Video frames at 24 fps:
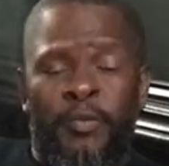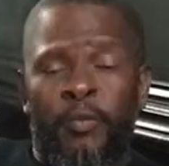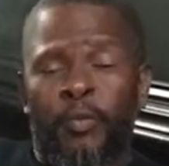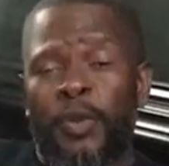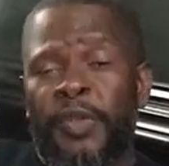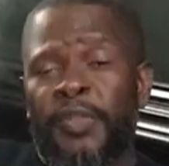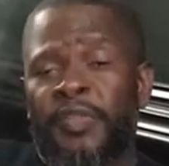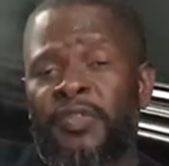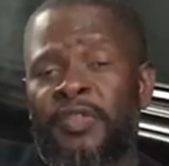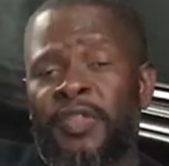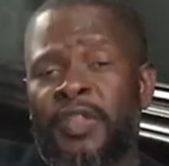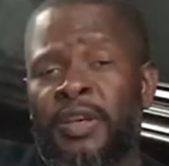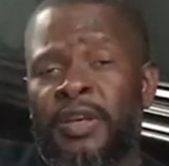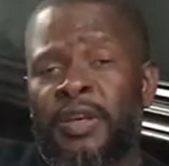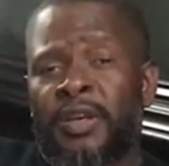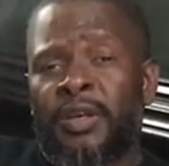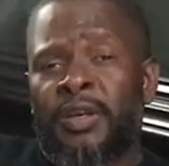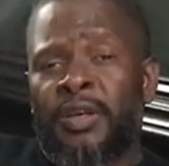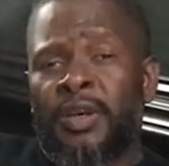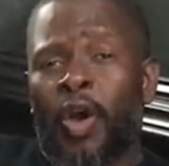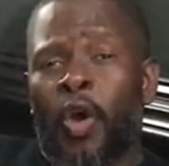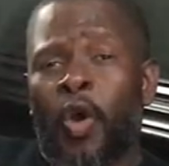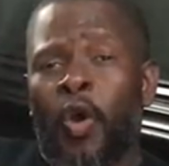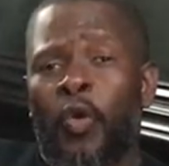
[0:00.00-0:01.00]
and with the
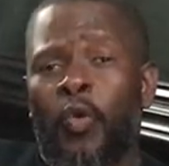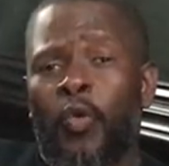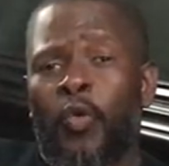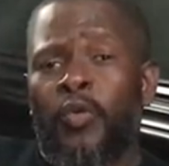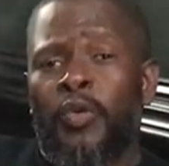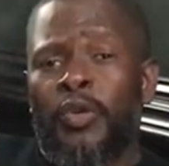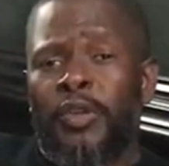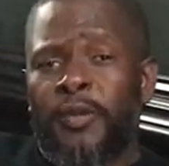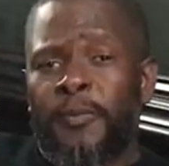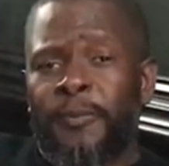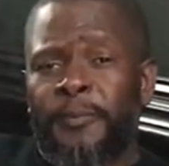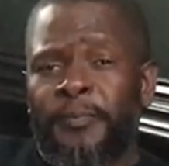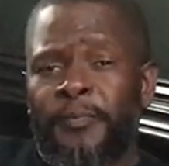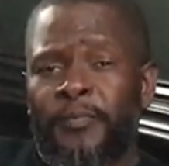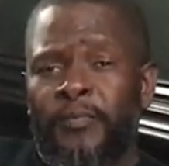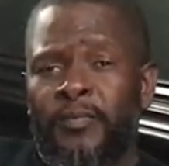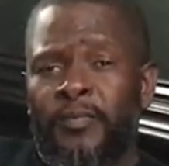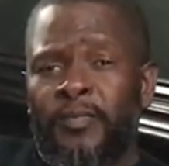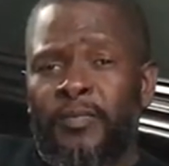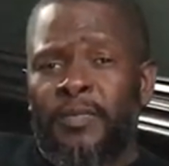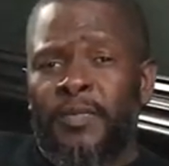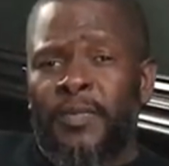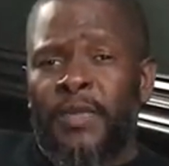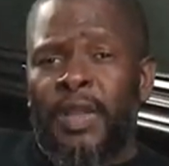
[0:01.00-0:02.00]
oak,
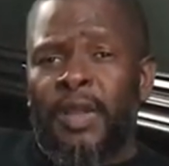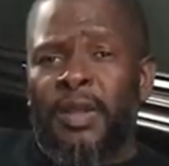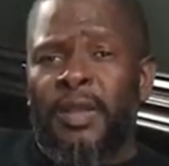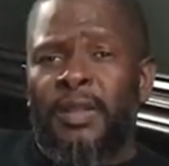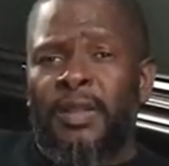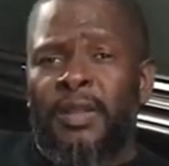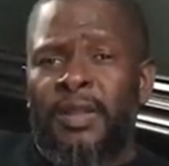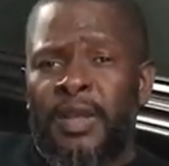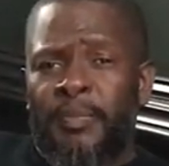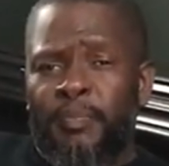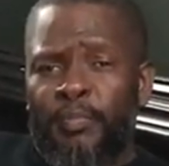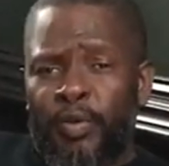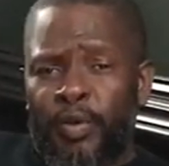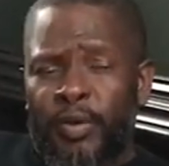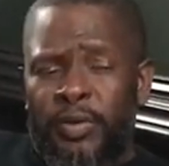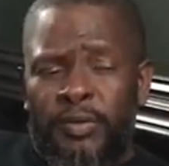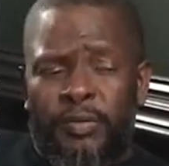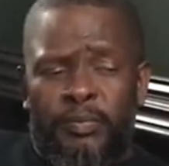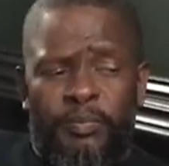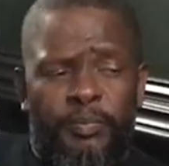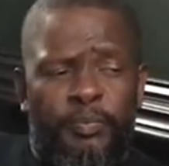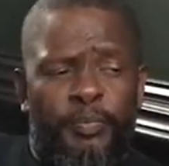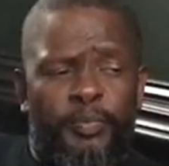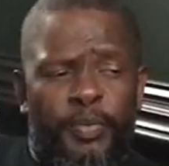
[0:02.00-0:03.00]
it
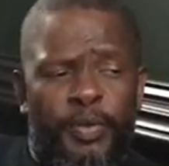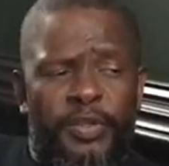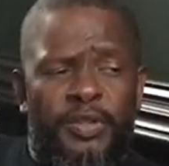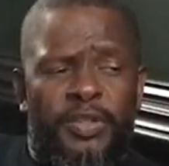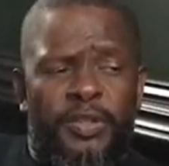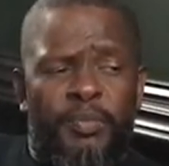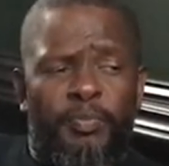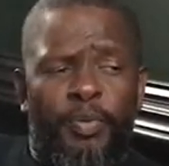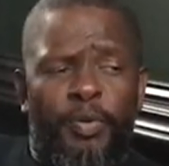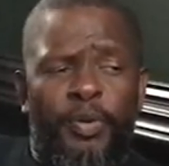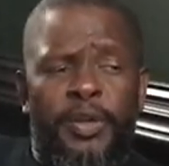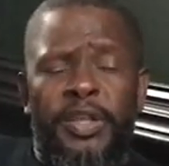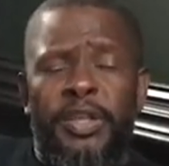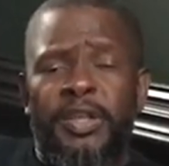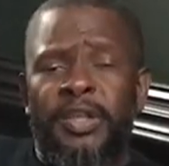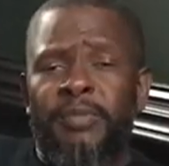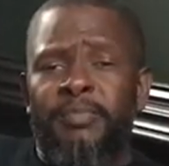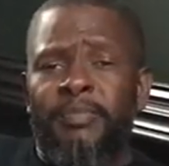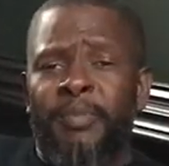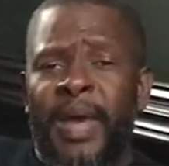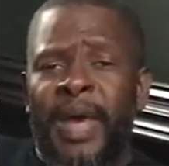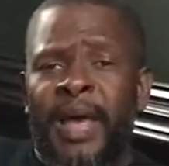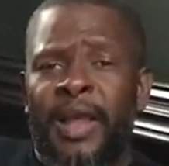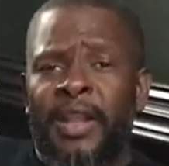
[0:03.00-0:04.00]
puts a pretty
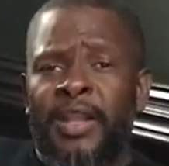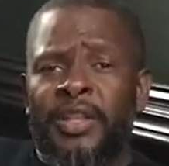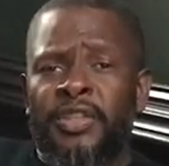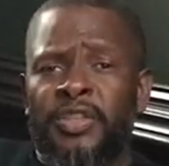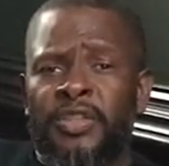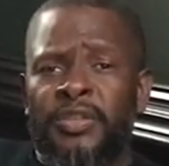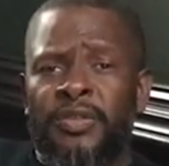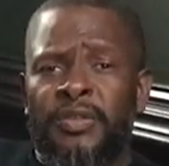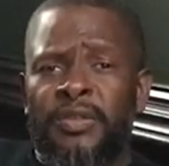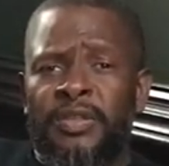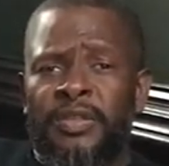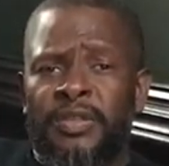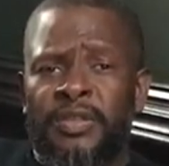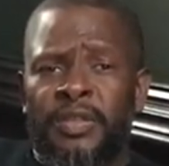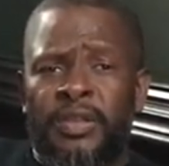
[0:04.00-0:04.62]
good balance to the